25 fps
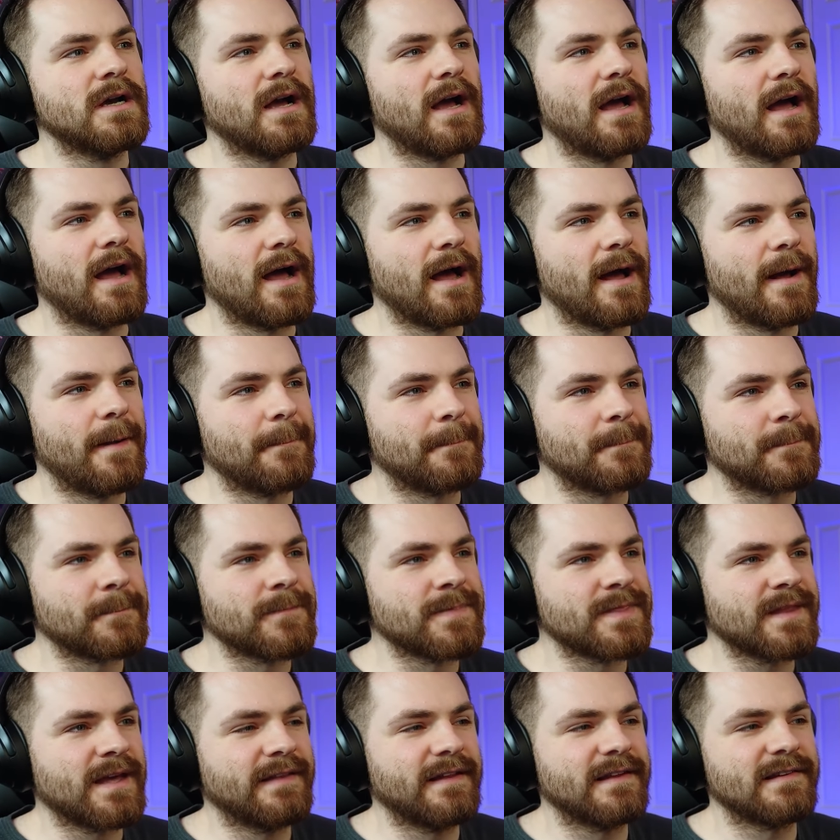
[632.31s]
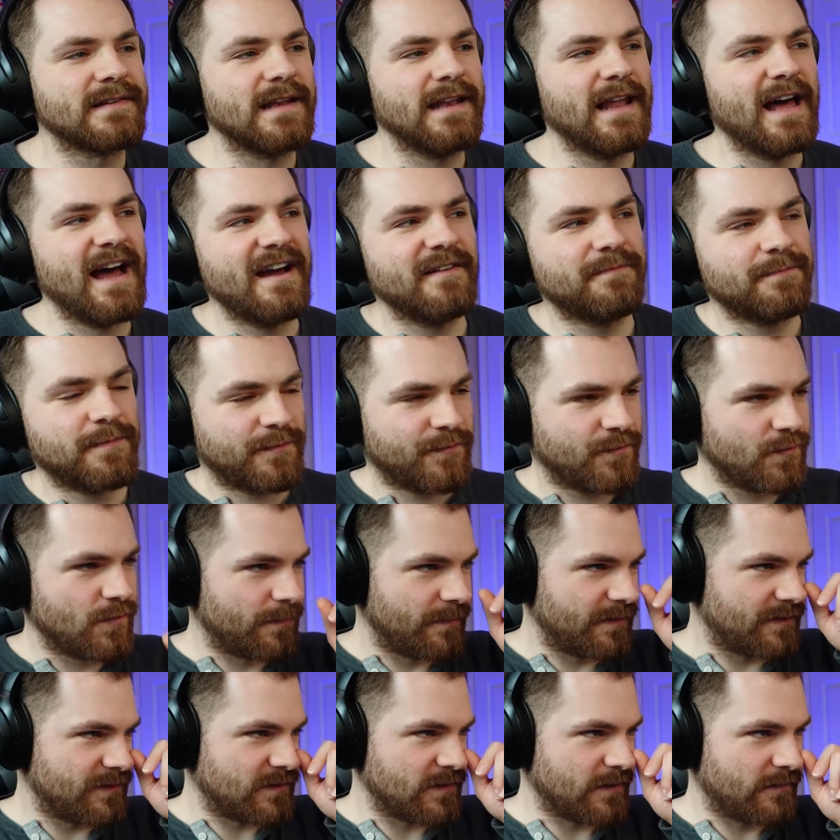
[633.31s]
And there's a live
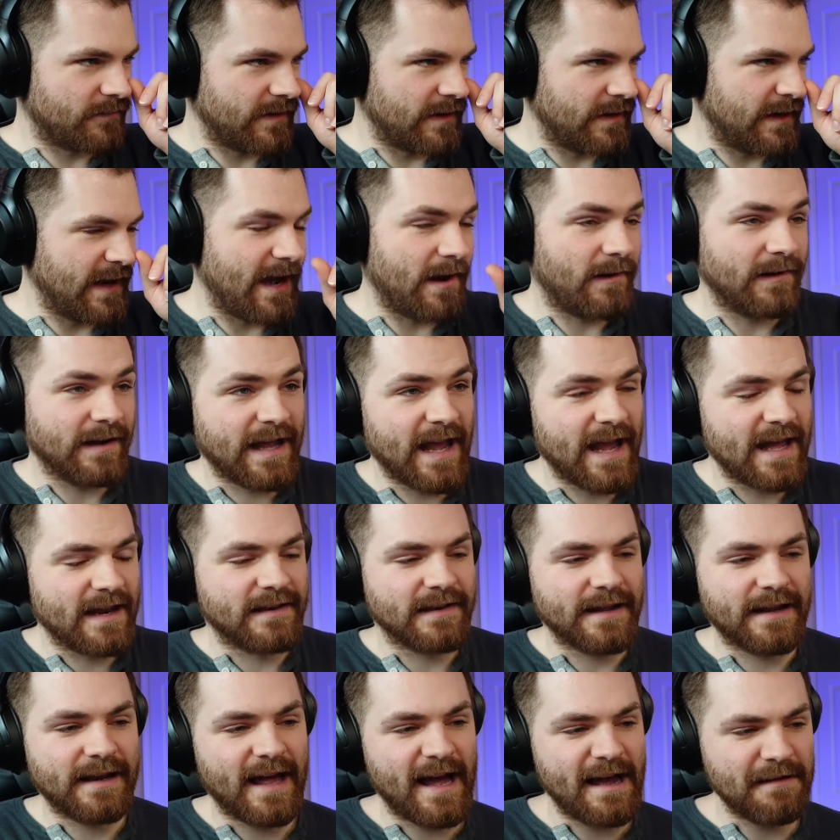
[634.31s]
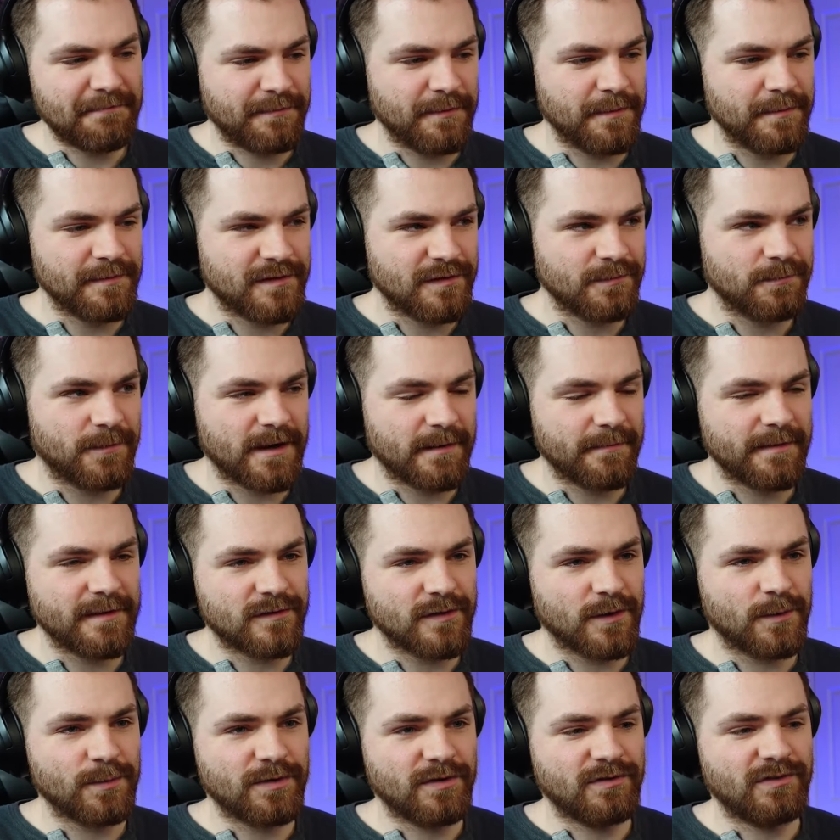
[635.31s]
performance of it. Now, again, the live performance is one I've been
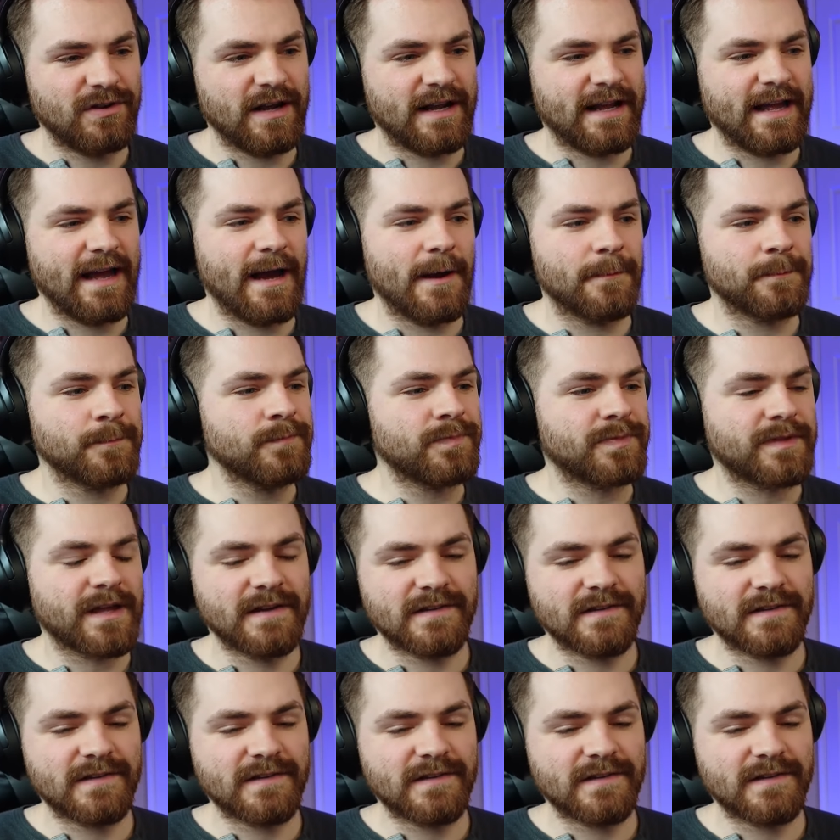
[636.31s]
told to check out.